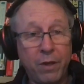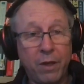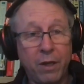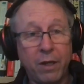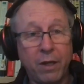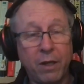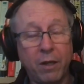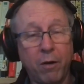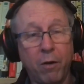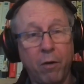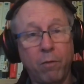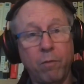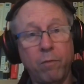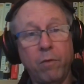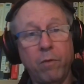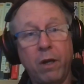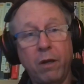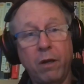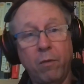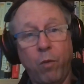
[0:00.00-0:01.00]
uh, you know,
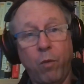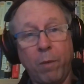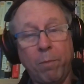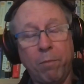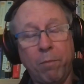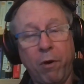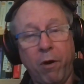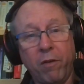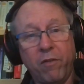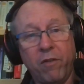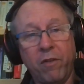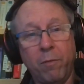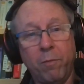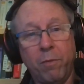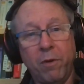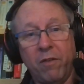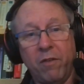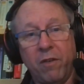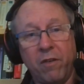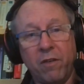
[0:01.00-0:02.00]
what parts of the
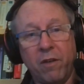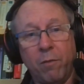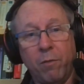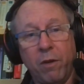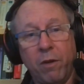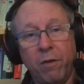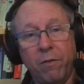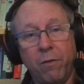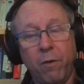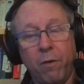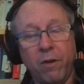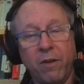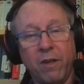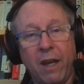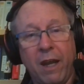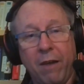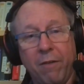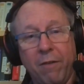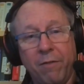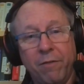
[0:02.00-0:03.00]
business can we afford
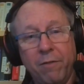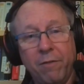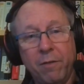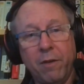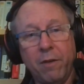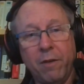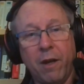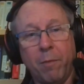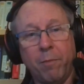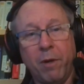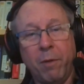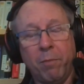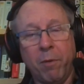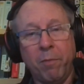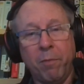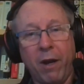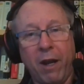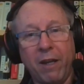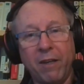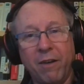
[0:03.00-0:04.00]
to have uh, be
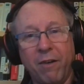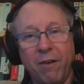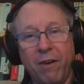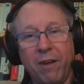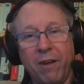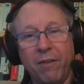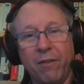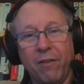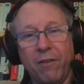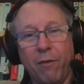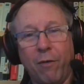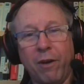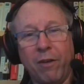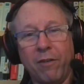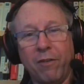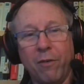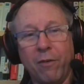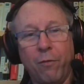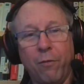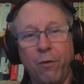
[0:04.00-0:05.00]
proprietary and so on
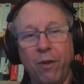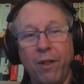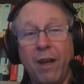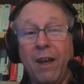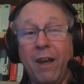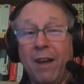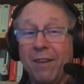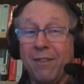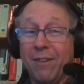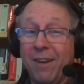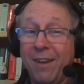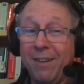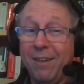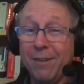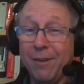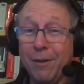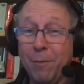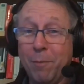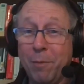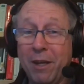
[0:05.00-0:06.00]
and so forth. So
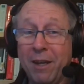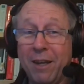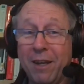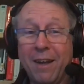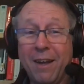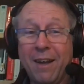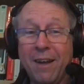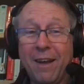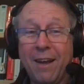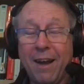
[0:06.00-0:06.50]
it's going to be,